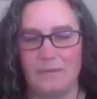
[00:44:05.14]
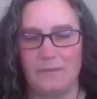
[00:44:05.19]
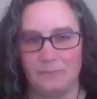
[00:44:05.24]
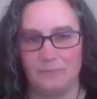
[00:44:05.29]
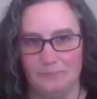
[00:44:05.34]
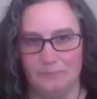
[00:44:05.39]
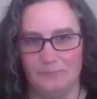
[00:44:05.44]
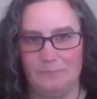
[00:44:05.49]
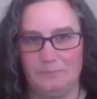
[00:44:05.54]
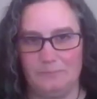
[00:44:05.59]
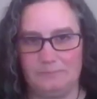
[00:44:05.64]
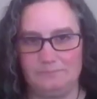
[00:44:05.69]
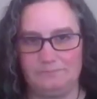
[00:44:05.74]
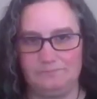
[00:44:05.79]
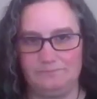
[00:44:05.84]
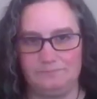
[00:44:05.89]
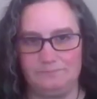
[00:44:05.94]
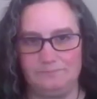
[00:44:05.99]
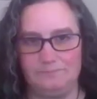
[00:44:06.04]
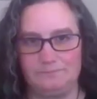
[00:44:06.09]
had
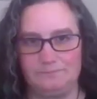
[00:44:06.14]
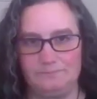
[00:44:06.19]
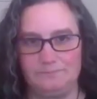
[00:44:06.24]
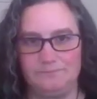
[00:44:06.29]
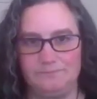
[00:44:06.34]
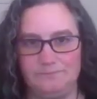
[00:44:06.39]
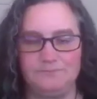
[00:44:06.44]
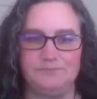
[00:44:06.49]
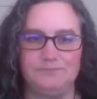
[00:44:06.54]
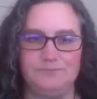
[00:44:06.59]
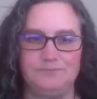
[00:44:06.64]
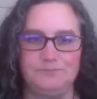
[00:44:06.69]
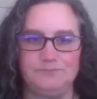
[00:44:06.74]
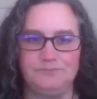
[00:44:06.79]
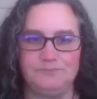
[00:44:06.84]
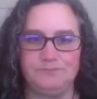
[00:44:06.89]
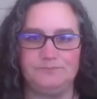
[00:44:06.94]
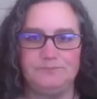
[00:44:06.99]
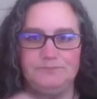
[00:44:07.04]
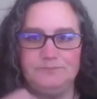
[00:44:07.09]
another, what is
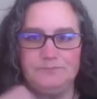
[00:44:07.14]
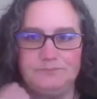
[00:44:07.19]
very